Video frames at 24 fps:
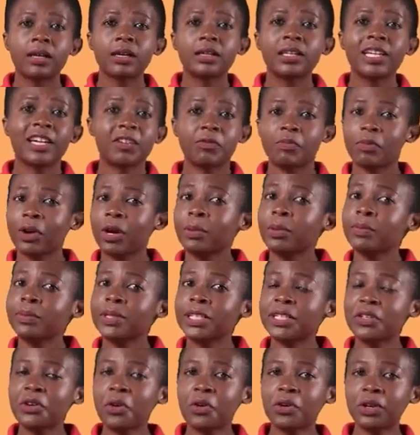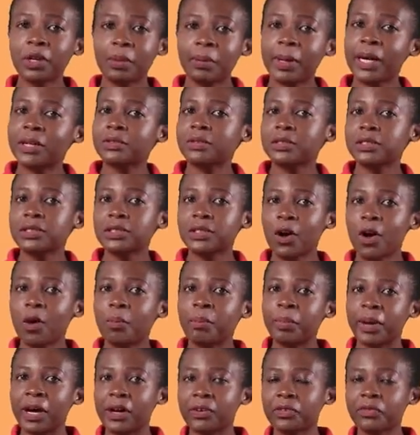You have probably known about this
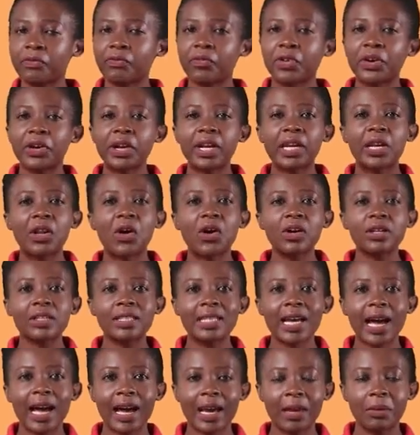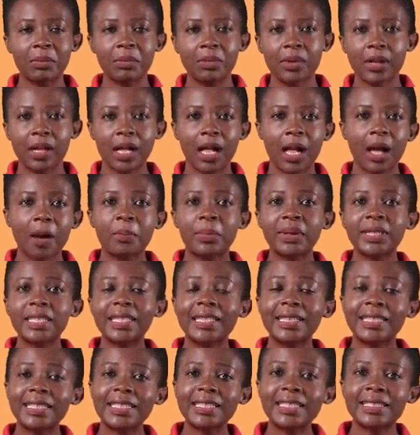compound for a long time, but
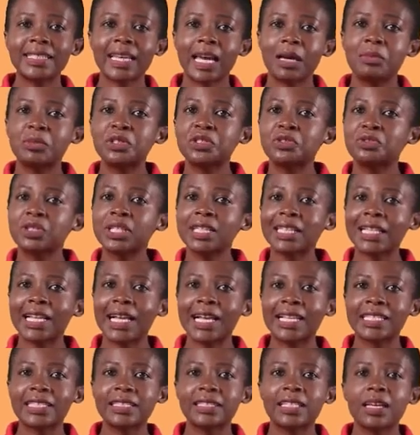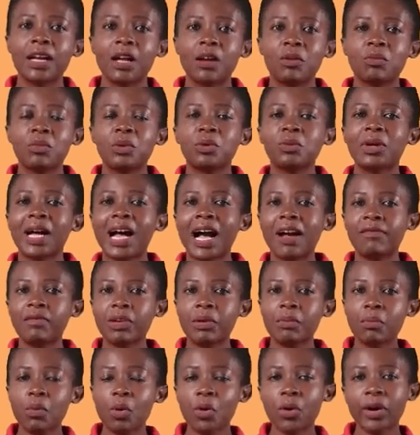in this chemistry class, we will have
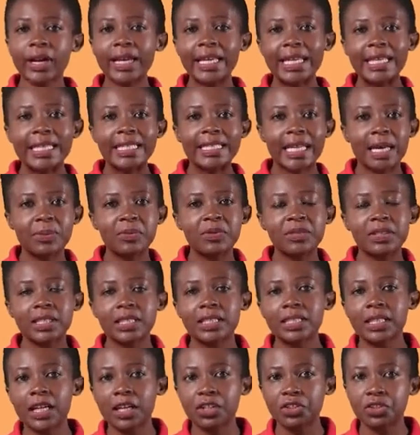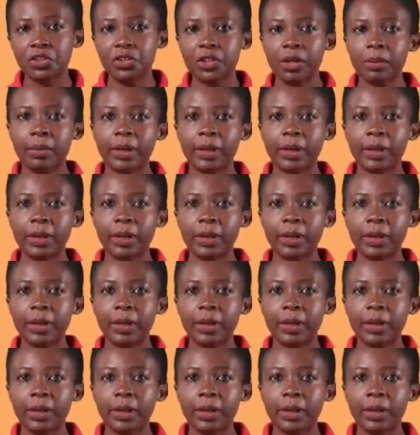a more in-depth discussion